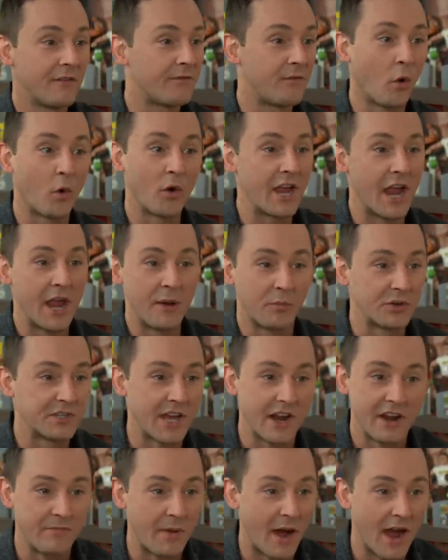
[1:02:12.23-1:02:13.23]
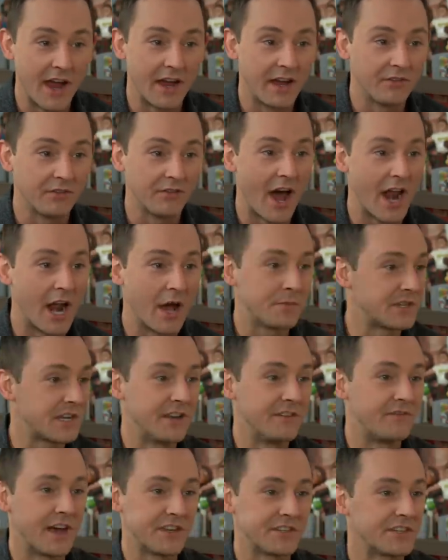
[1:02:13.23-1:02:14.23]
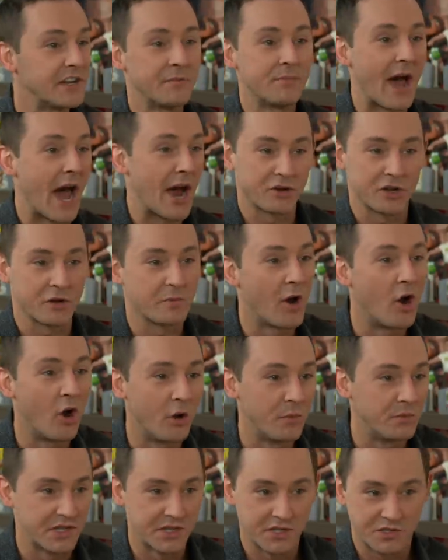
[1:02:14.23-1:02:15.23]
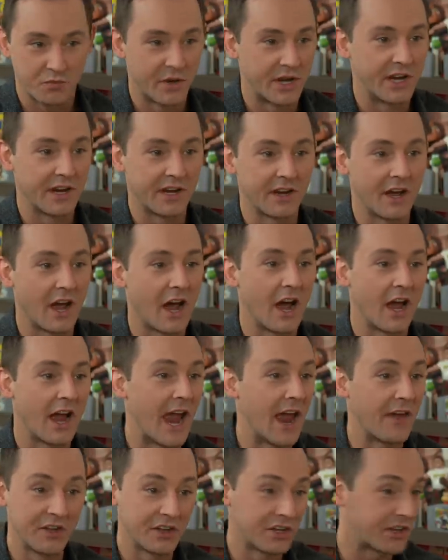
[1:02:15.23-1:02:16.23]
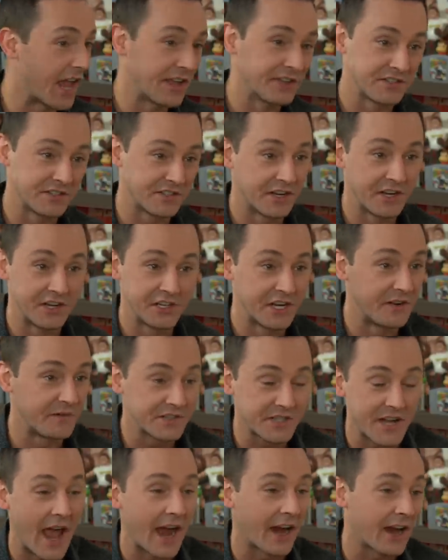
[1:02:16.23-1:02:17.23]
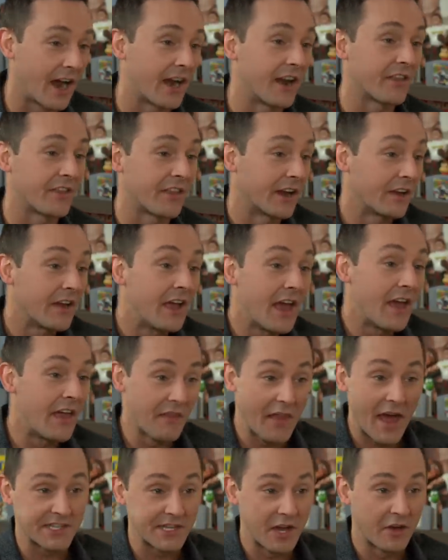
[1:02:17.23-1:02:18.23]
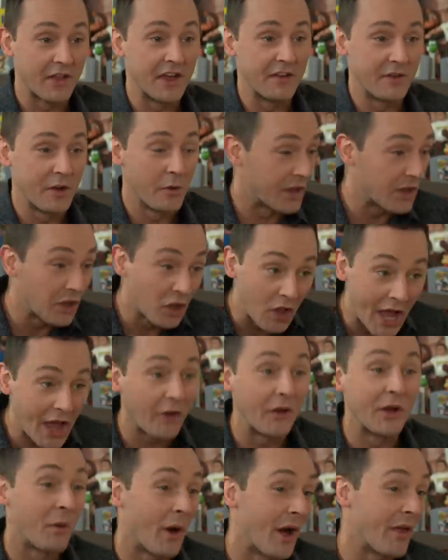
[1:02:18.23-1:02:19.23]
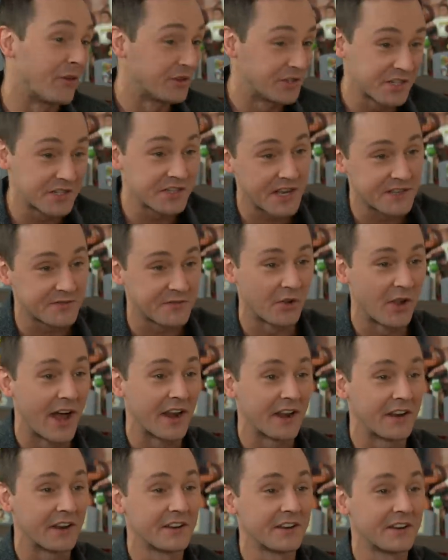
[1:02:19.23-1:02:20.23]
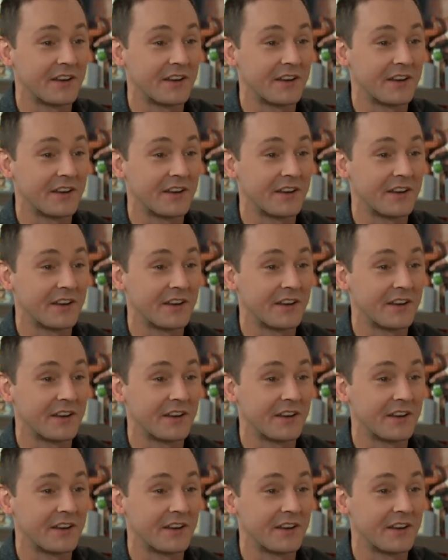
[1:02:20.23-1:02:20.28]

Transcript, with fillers: 48% of my lineups invested in Patrick Mahomes this week and the Kansas City Chiefs stack kind of thing. Yeah. And that's how they view it, likely why they're successful at it.